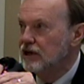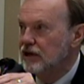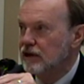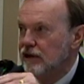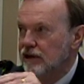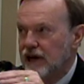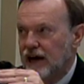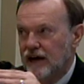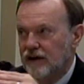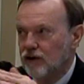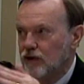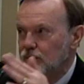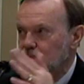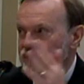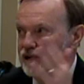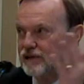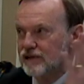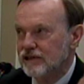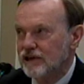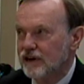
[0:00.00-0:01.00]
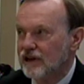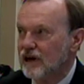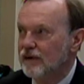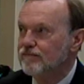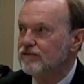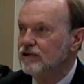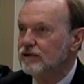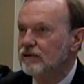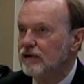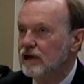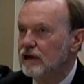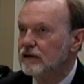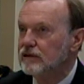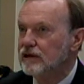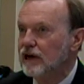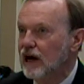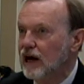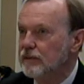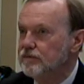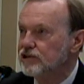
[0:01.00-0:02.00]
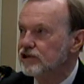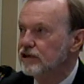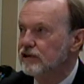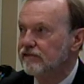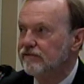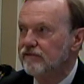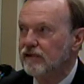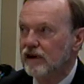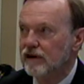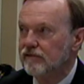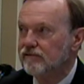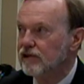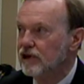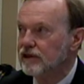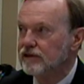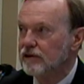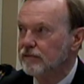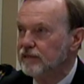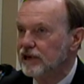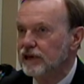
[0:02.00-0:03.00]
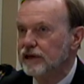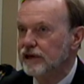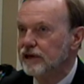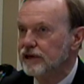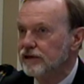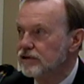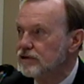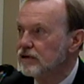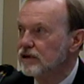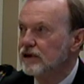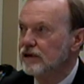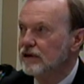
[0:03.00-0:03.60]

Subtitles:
that opens it up to all types of vulnerabilities.